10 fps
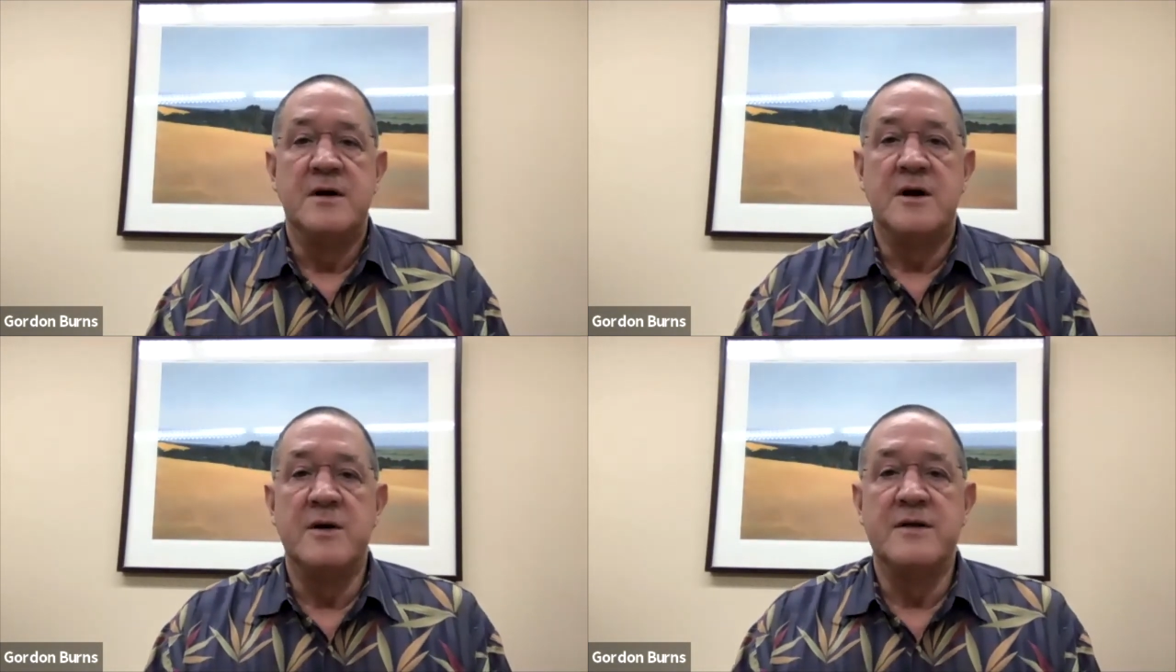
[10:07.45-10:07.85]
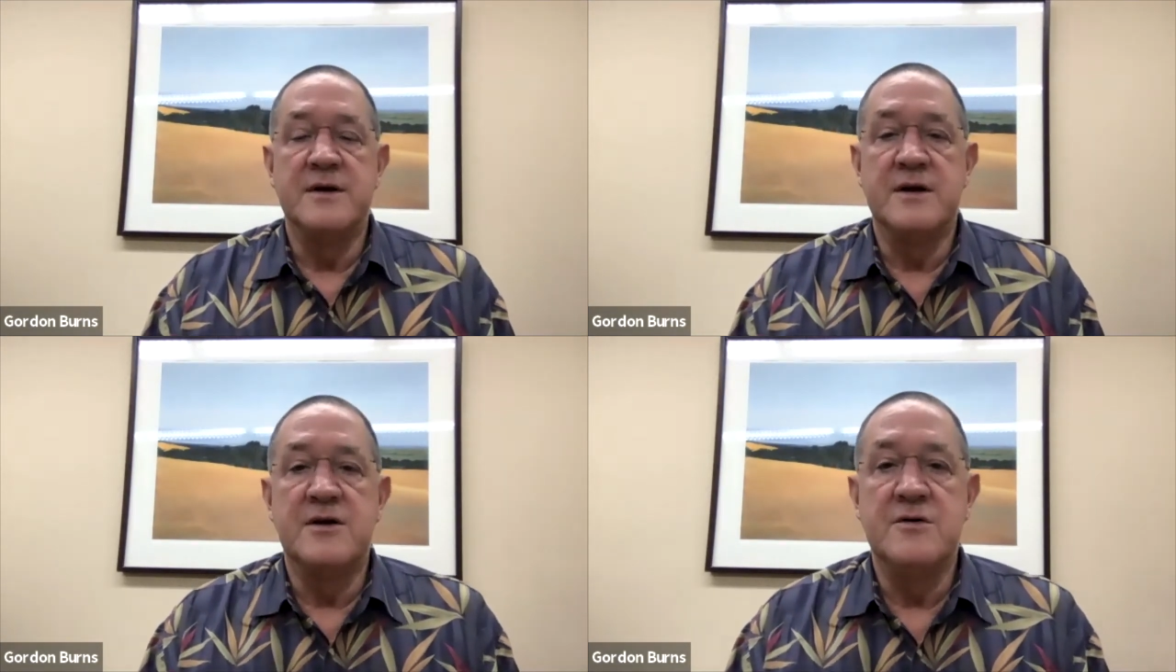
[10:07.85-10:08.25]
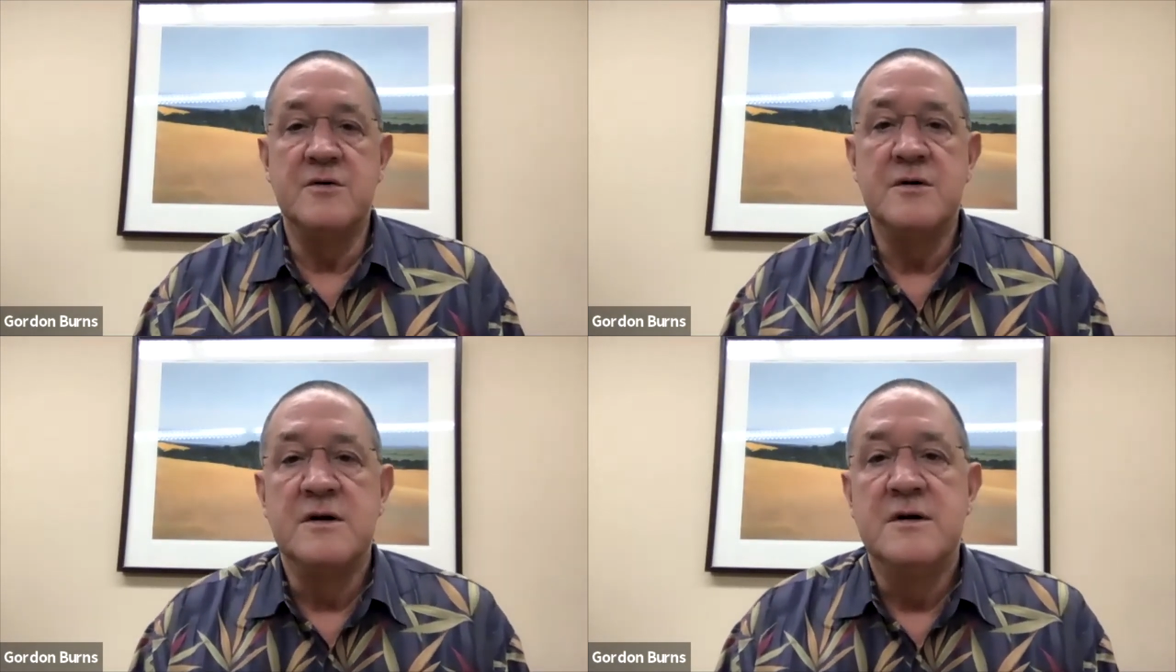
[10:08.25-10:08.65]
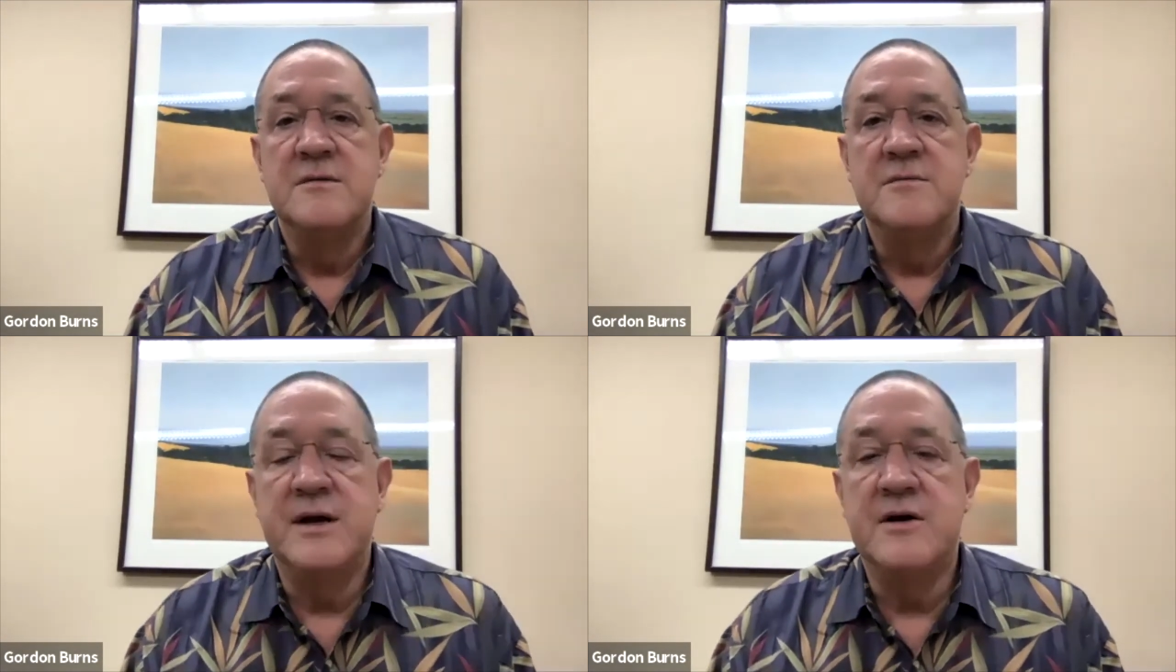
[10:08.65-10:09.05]
are in the queue
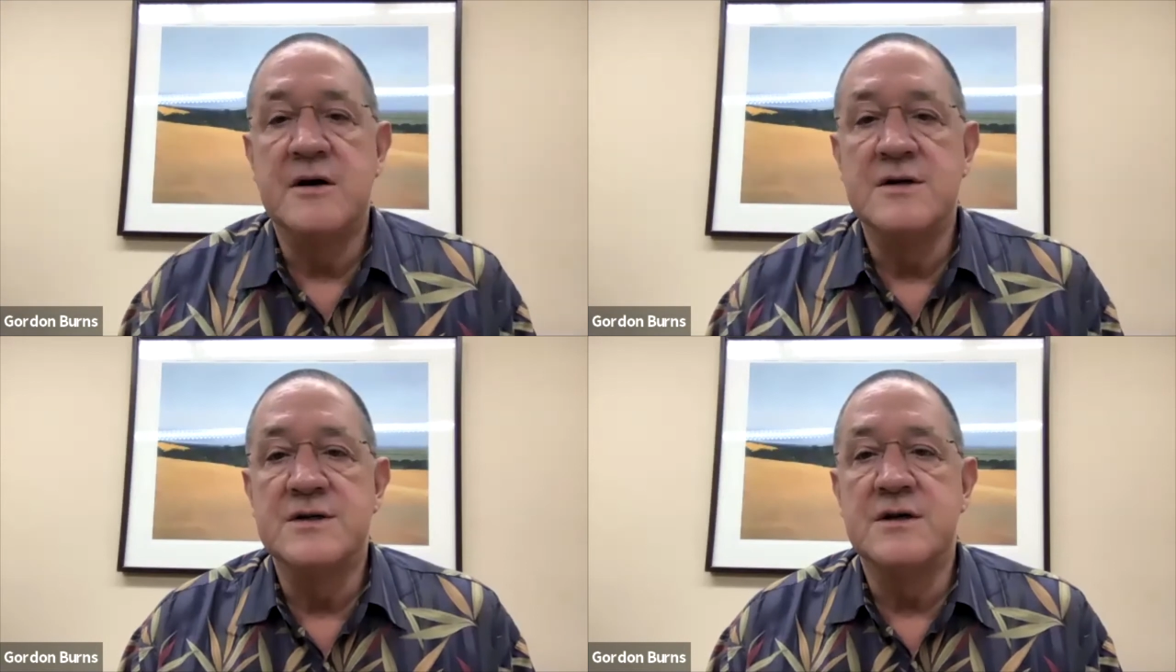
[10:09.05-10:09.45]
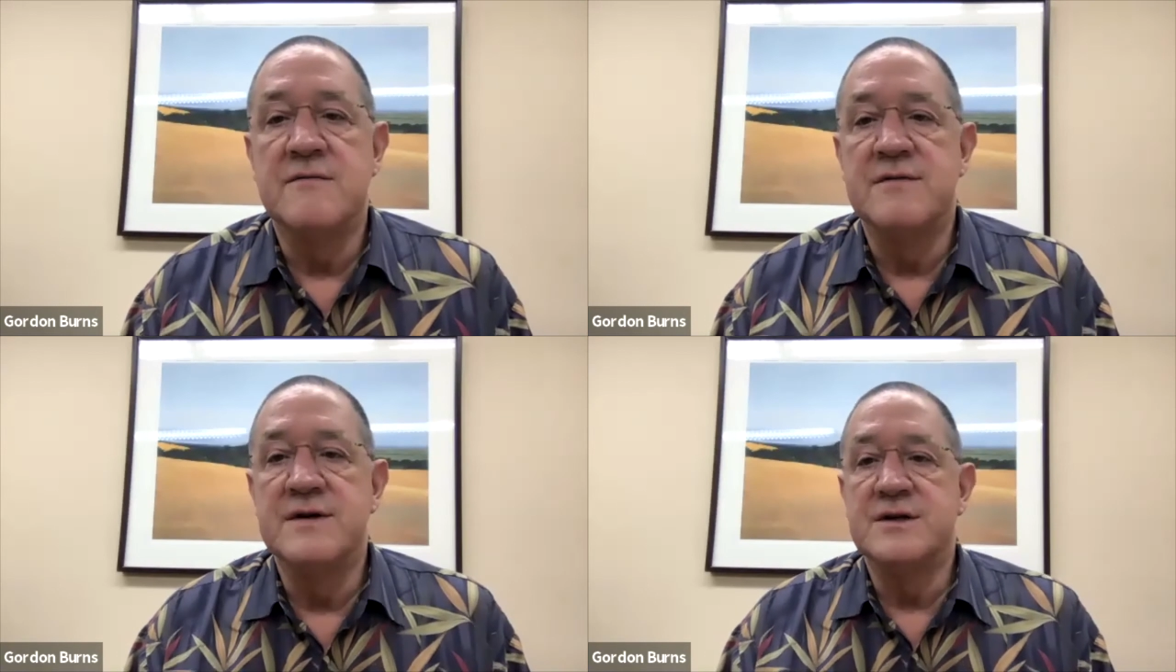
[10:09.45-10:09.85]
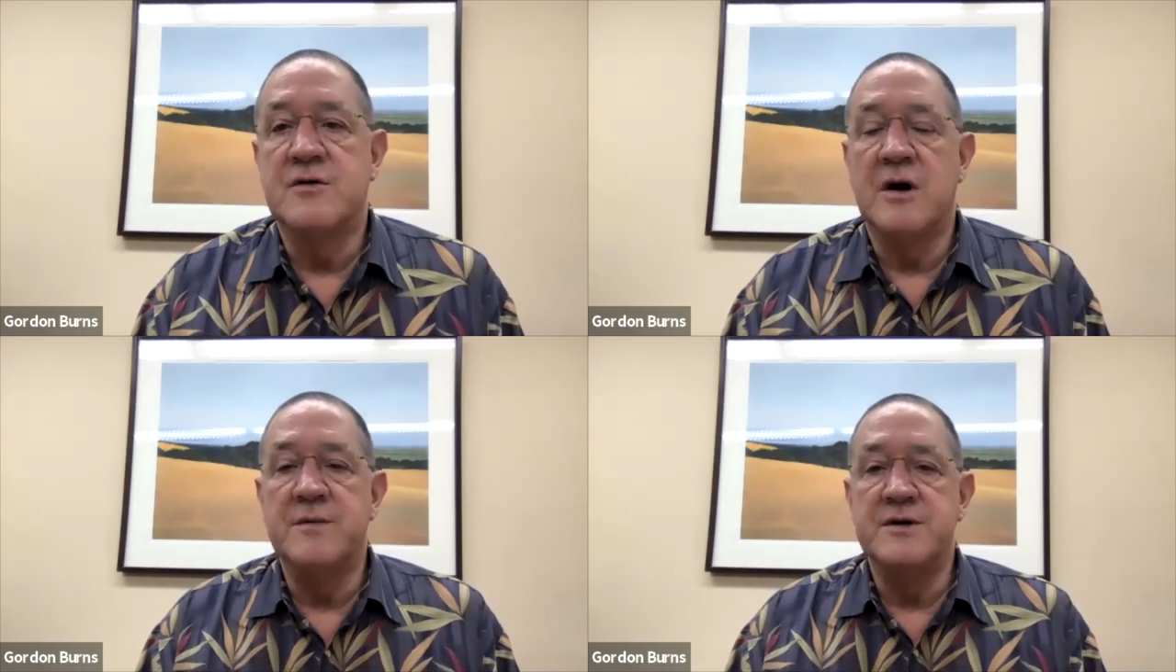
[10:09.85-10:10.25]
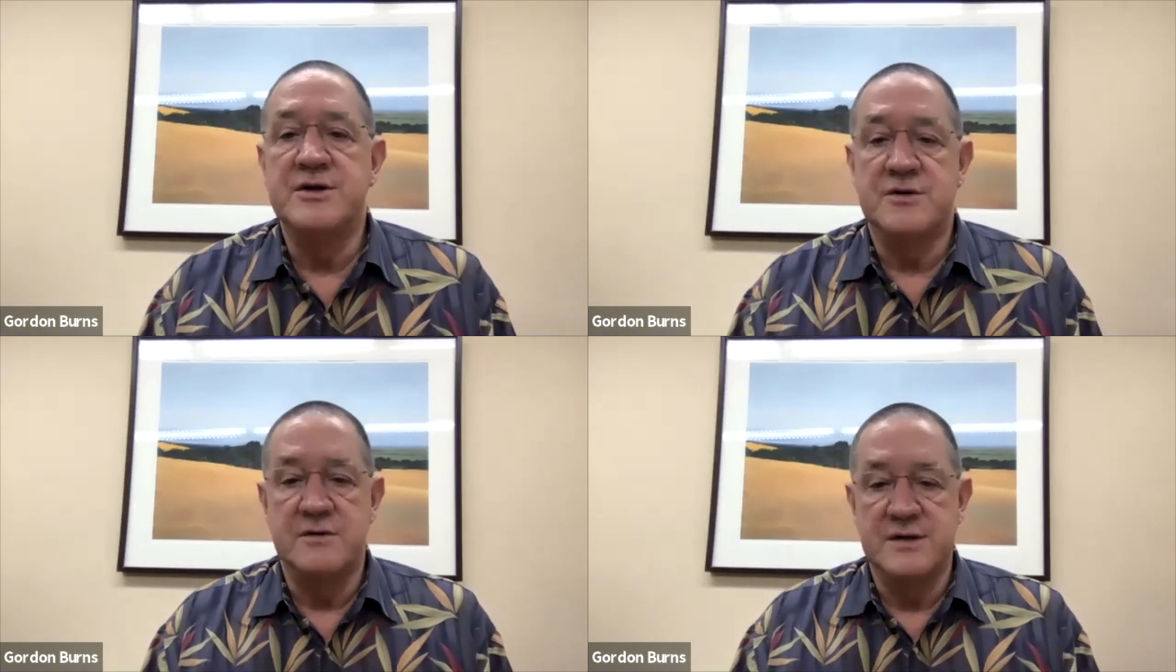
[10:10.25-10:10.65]
because of this crop
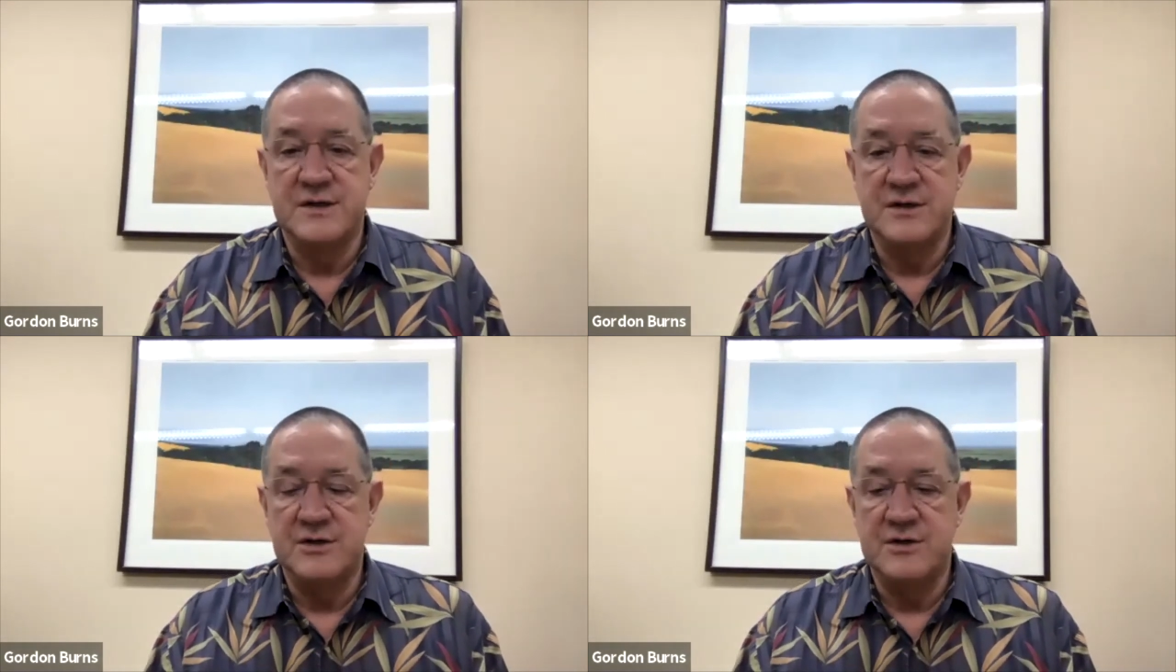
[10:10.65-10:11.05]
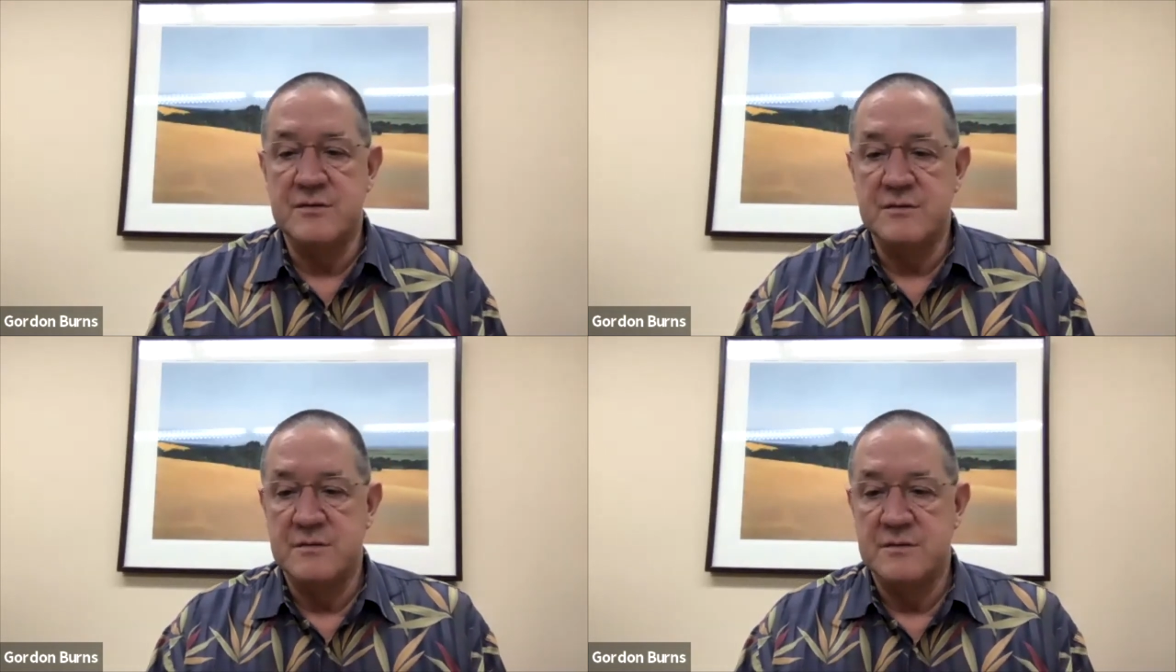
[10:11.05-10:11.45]
insurance issue.